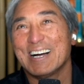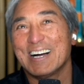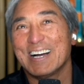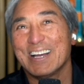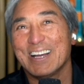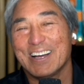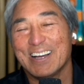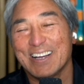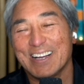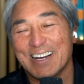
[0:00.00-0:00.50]

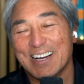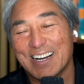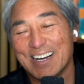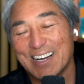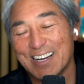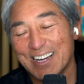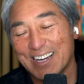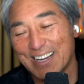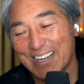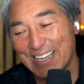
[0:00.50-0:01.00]
I,
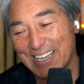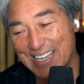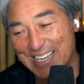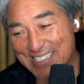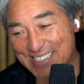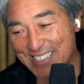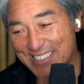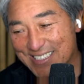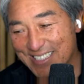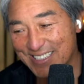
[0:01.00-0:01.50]
I
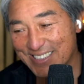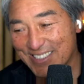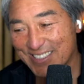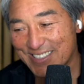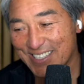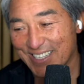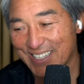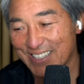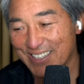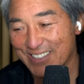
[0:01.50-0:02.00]
hesitate to
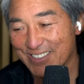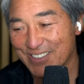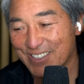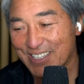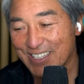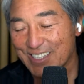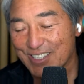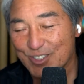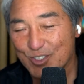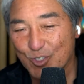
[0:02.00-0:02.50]
tell you
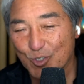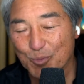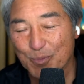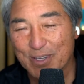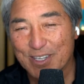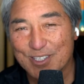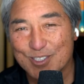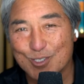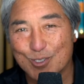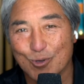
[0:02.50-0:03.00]
too
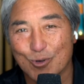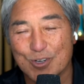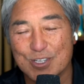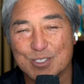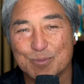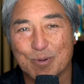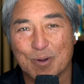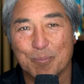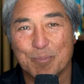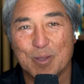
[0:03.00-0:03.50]
many
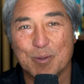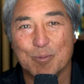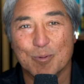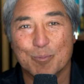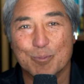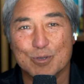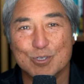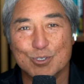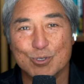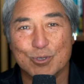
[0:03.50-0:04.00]
stories about
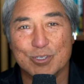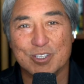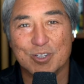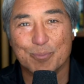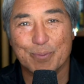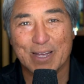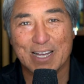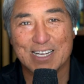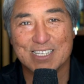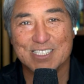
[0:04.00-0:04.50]
people pursuing
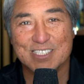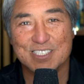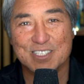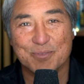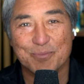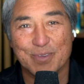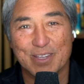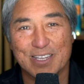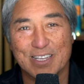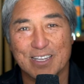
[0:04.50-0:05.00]
their passions
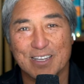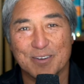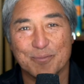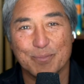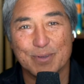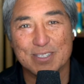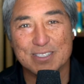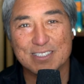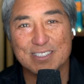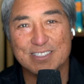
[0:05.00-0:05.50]
and making a
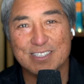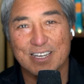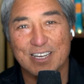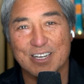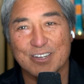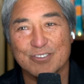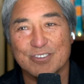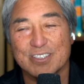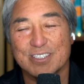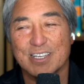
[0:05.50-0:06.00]
business
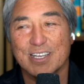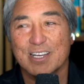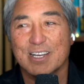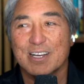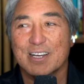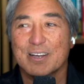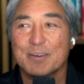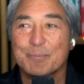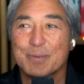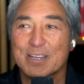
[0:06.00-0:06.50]
out of it,
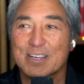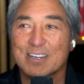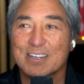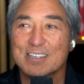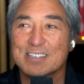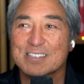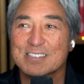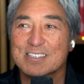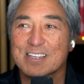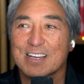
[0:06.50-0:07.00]

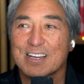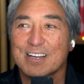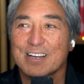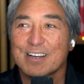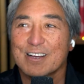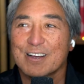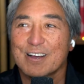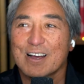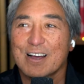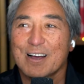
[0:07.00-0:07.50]
because
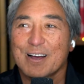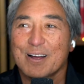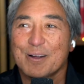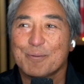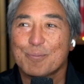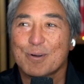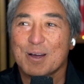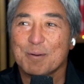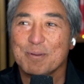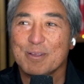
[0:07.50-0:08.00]

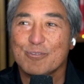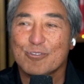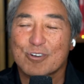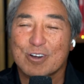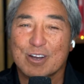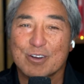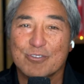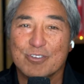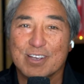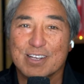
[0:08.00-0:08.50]
probably
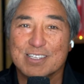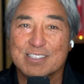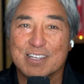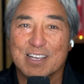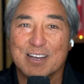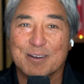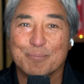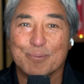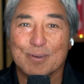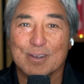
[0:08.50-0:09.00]
for every
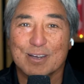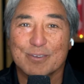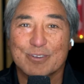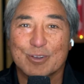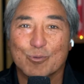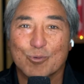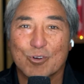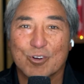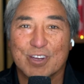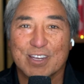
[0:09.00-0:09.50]
example of
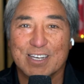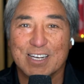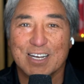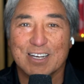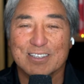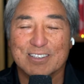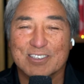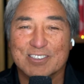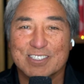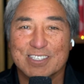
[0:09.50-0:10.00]
it working
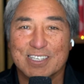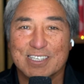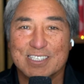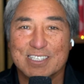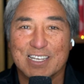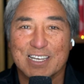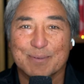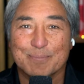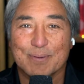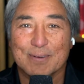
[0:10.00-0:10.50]
out, there's an
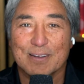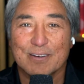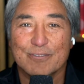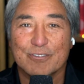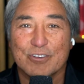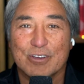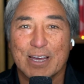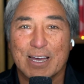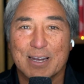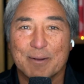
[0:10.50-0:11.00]
example
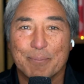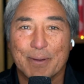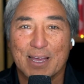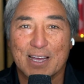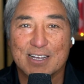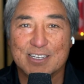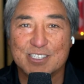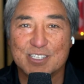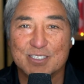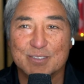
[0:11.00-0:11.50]
of you had a
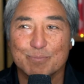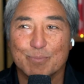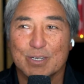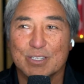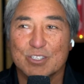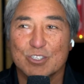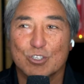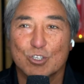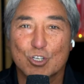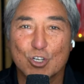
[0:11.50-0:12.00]
passion,
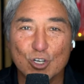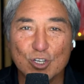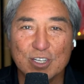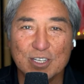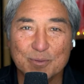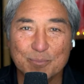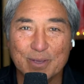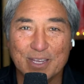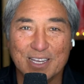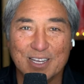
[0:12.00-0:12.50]
but you
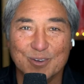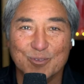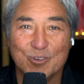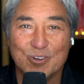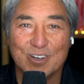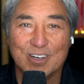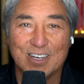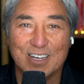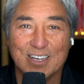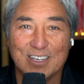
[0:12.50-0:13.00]
couldn't make it
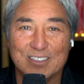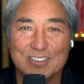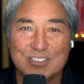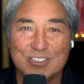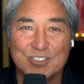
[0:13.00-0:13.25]
work out.